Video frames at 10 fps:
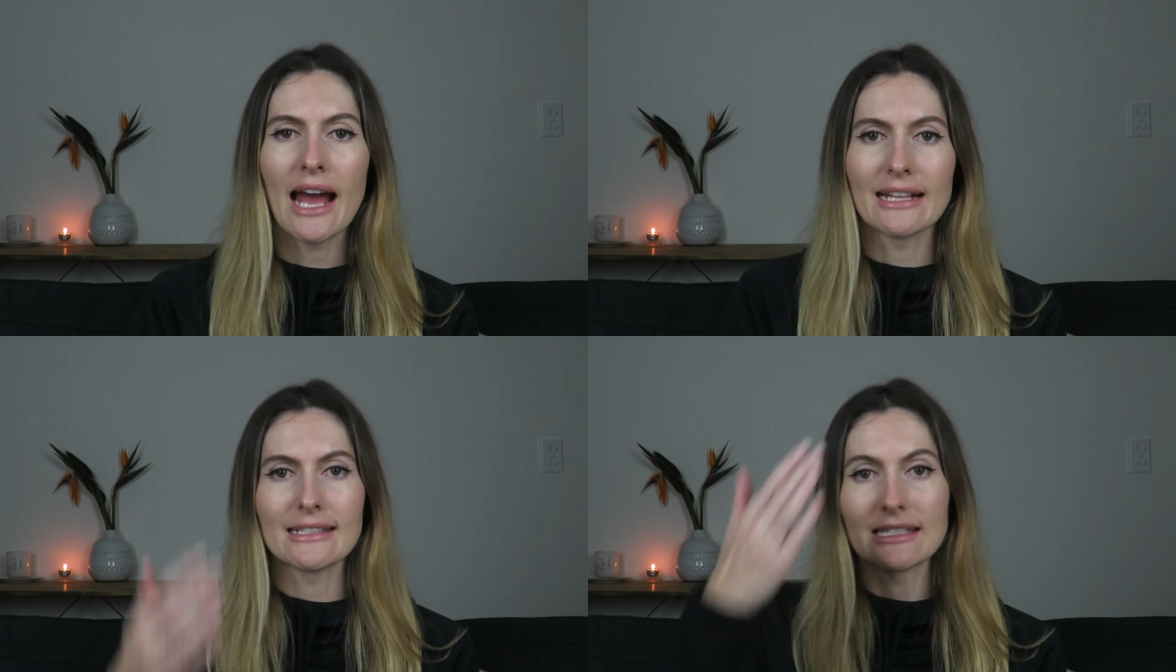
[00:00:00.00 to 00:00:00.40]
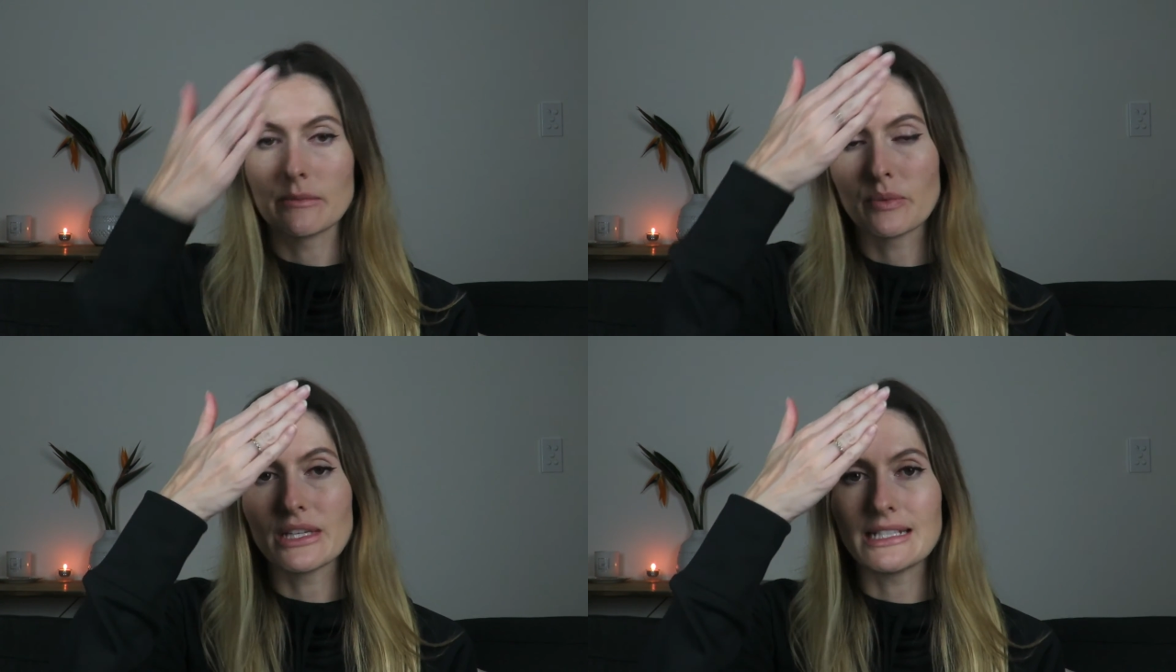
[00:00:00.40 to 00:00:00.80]
and
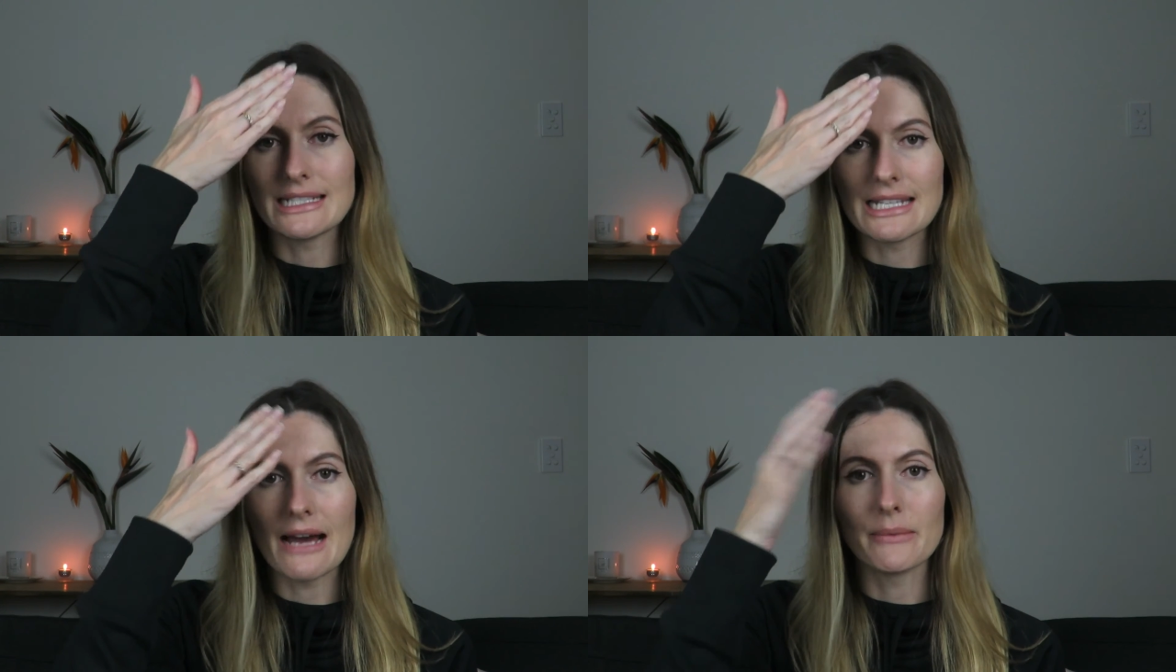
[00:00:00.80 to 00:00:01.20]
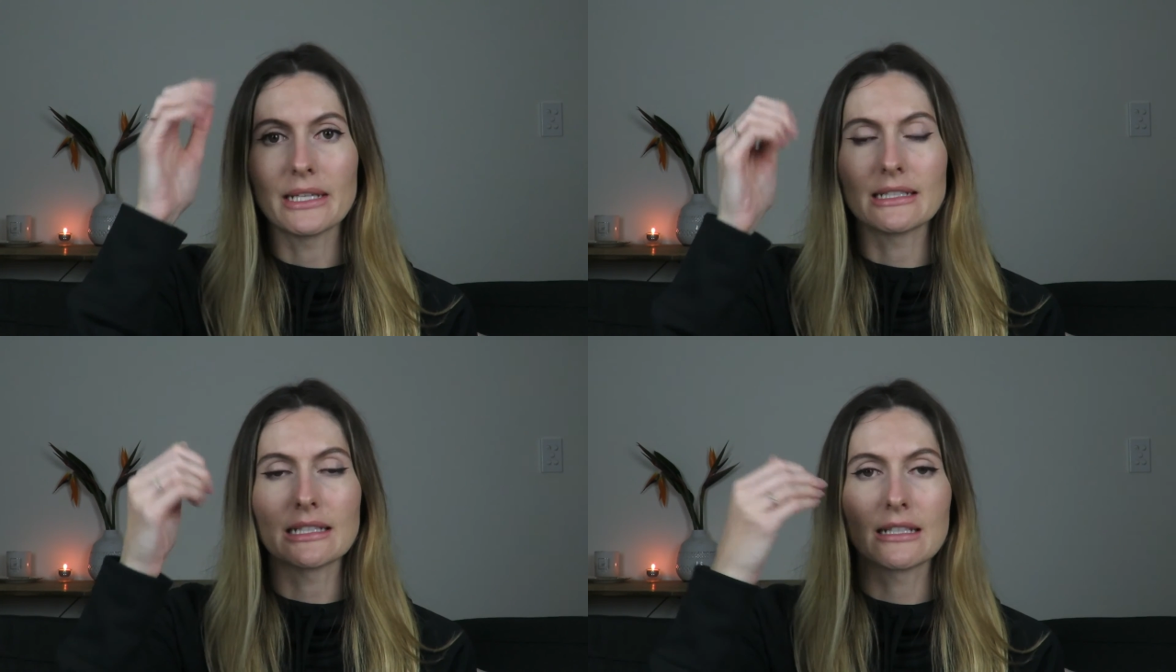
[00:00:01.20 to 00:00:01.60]
simply dab
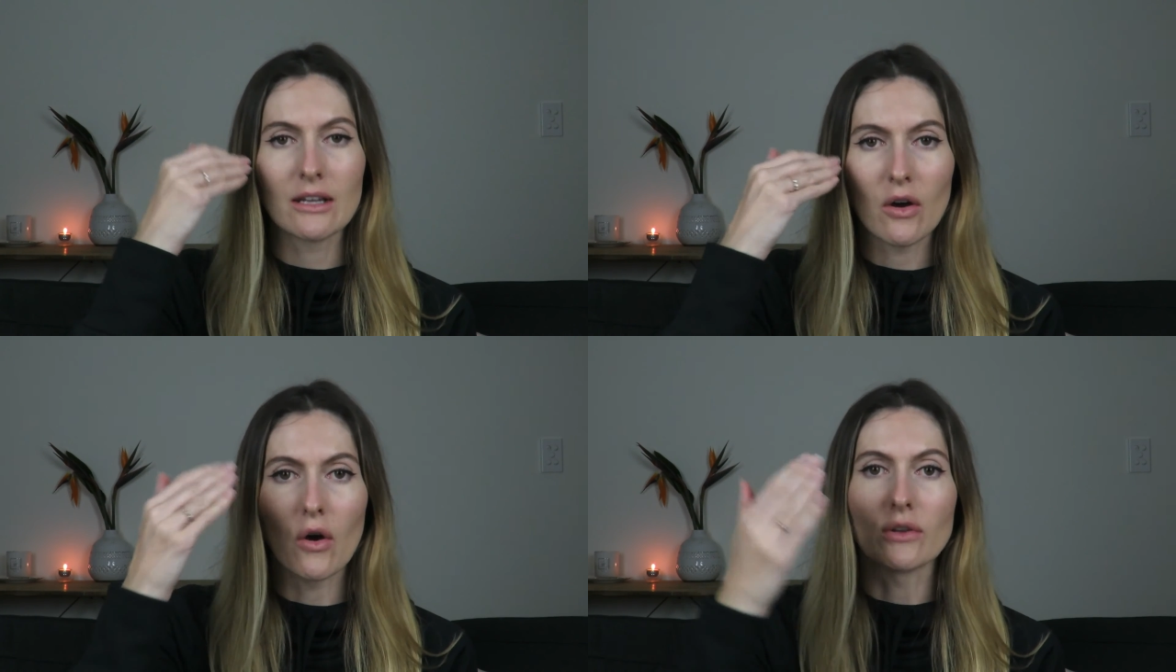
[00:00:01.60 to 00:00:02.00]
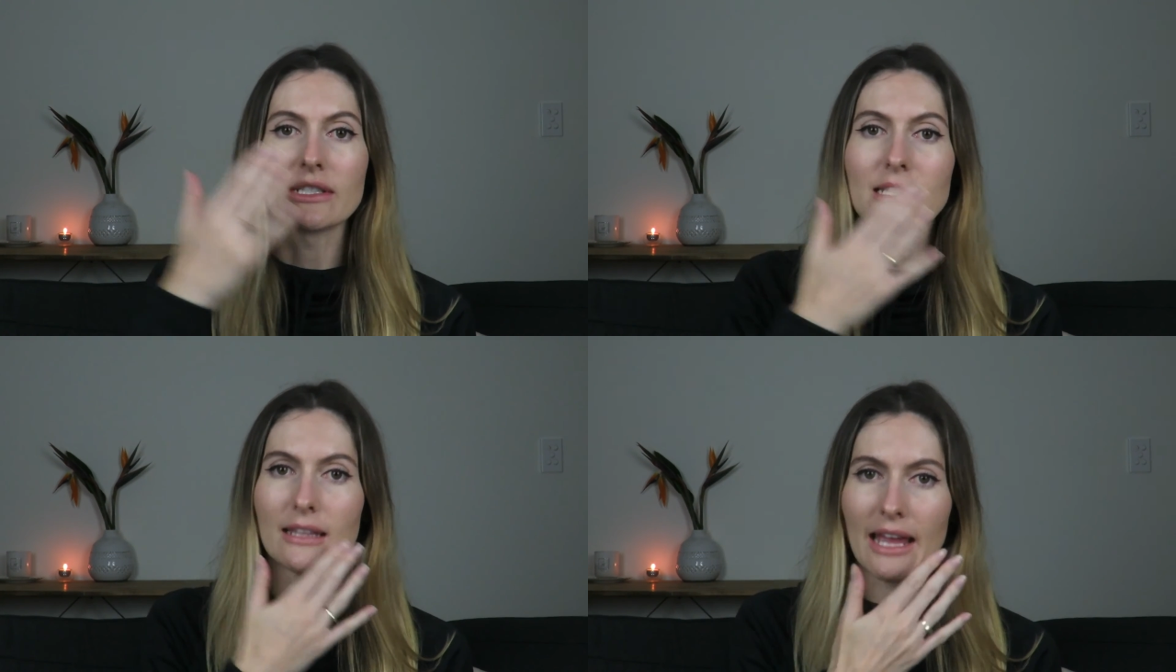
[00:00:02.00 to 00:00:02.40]
it
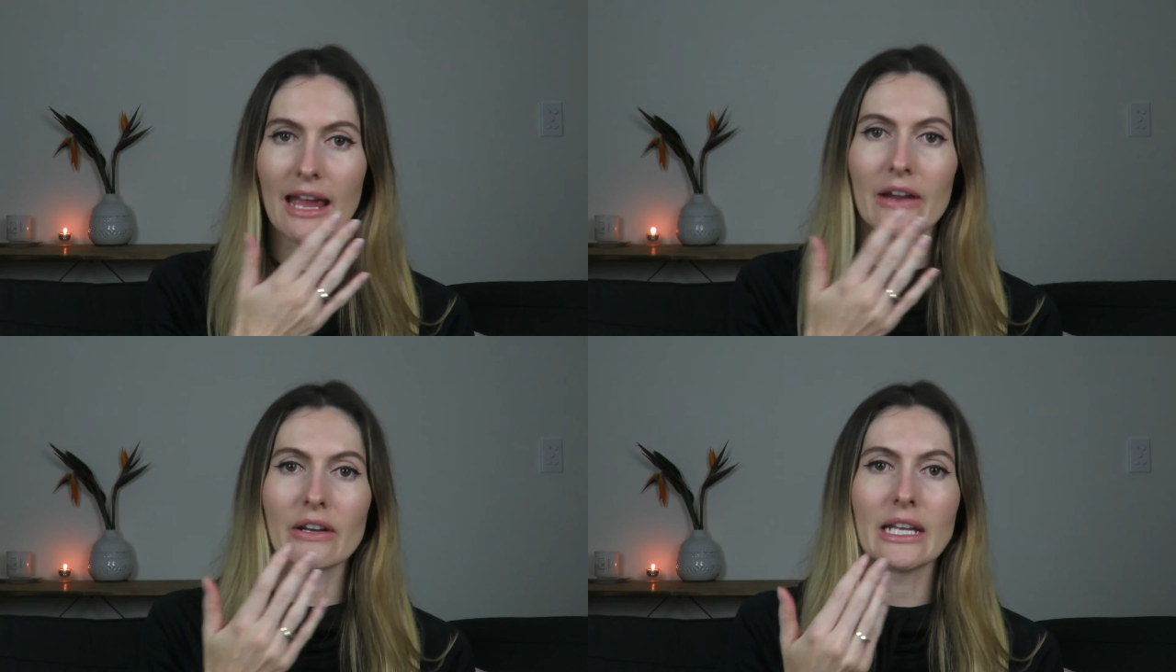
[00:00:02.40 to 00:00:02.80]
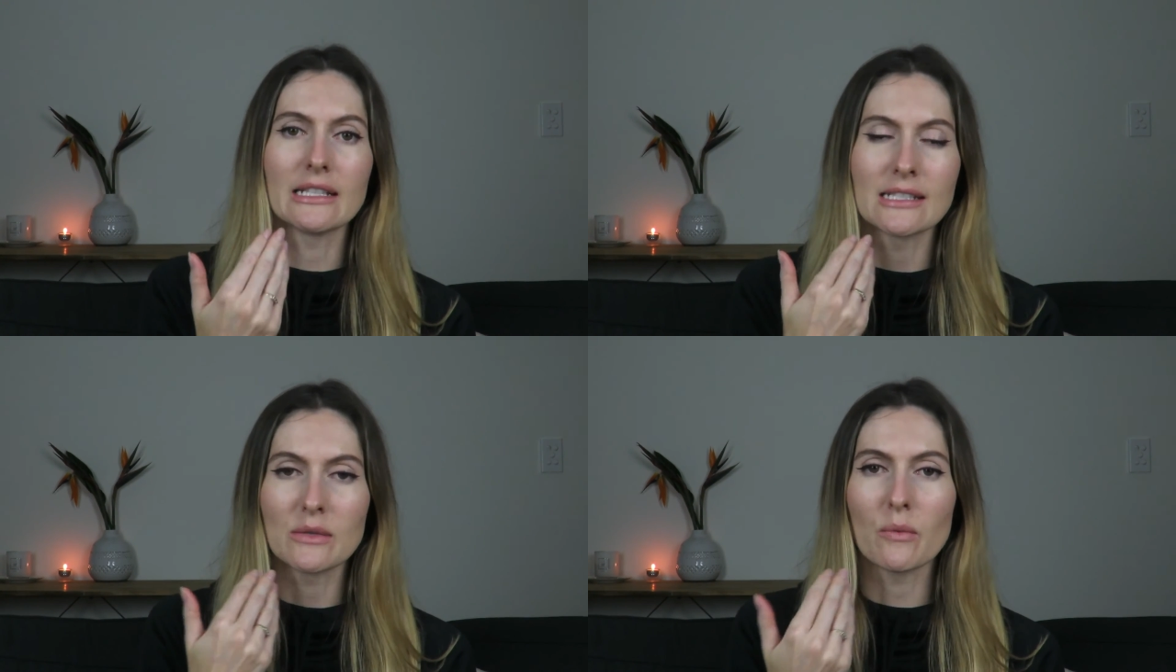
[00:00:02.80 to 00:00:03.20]
onto the
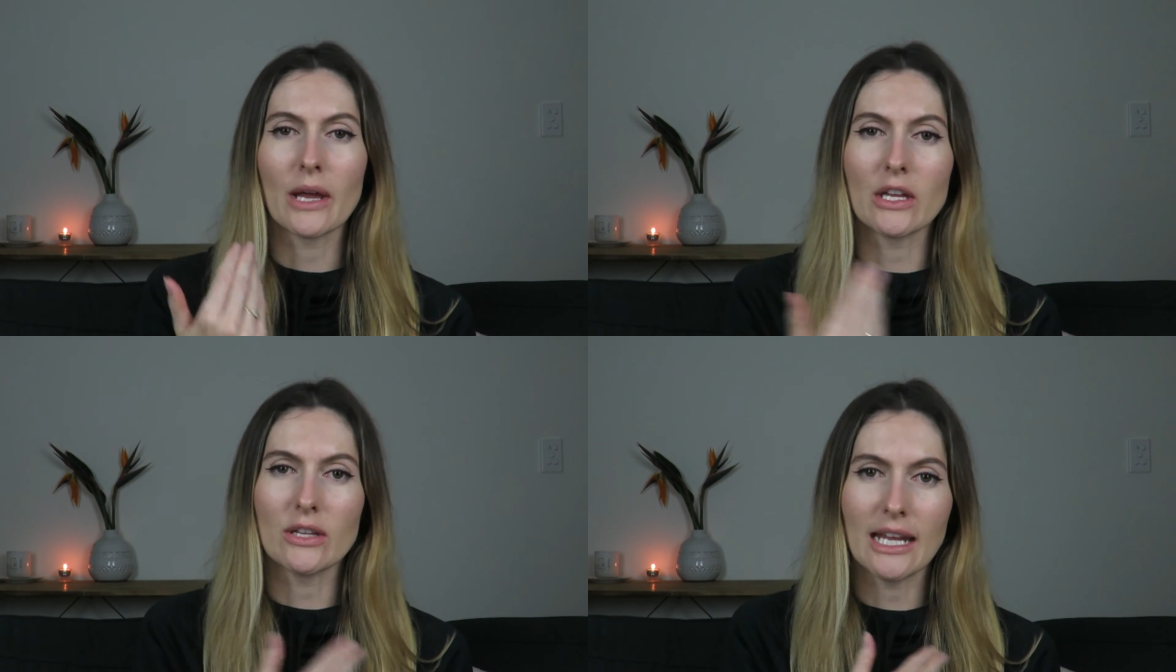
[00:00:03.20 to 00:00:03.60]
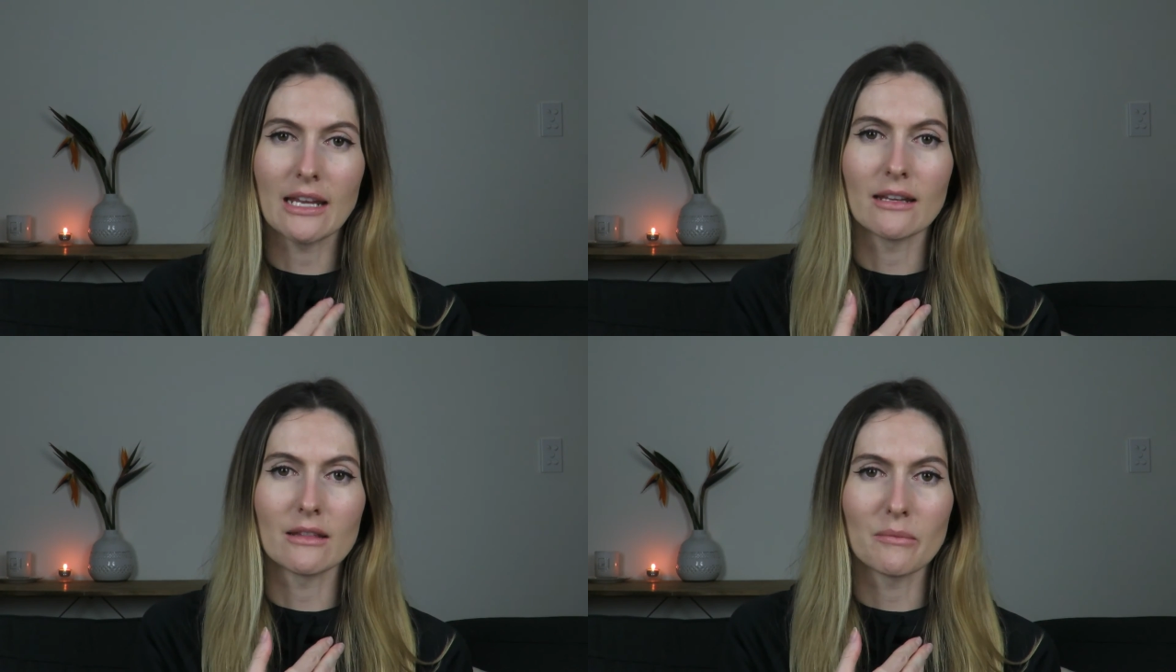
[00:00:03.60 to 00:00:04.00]
areas where you
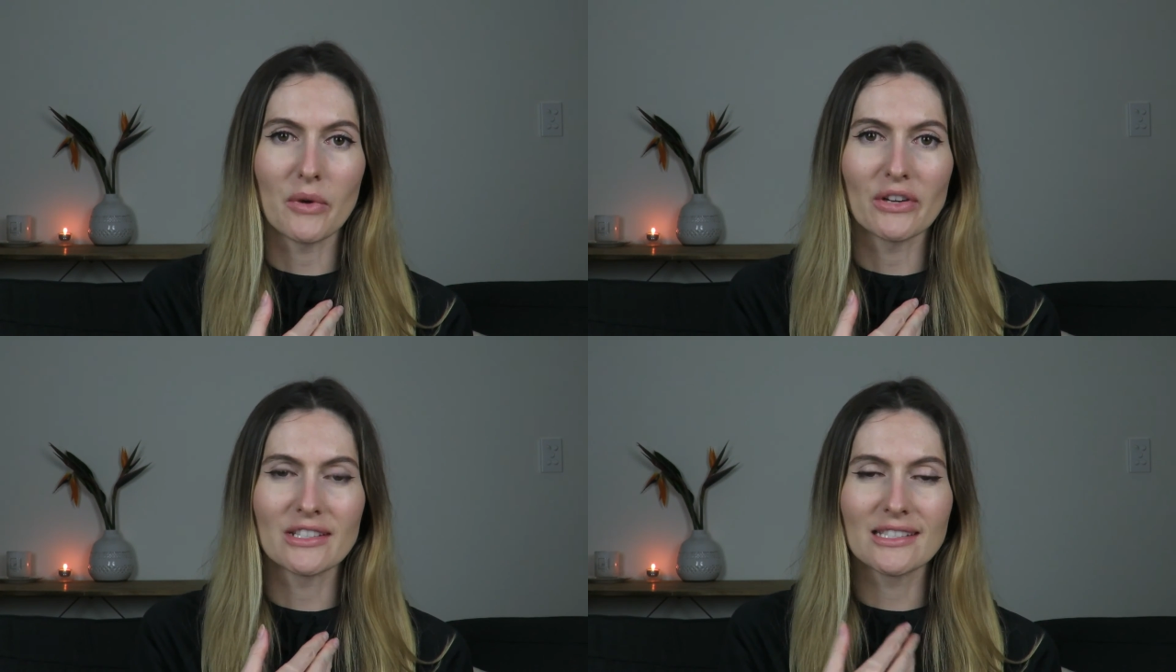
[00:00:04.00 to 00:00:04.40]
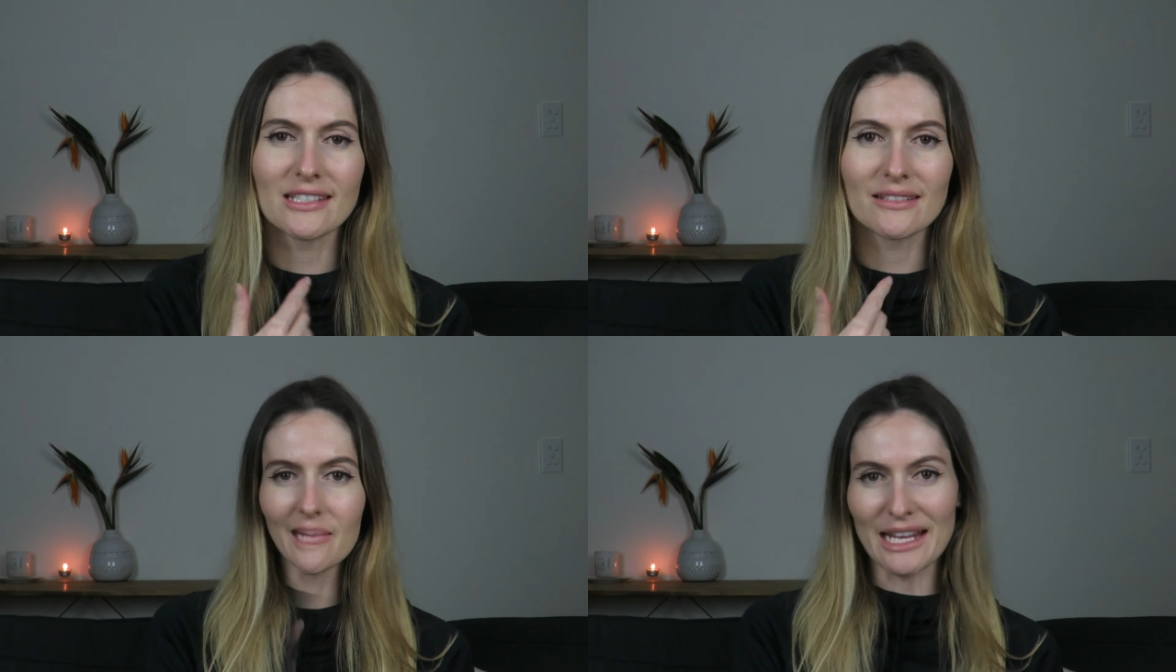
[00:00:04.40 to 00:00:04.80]
need it the most.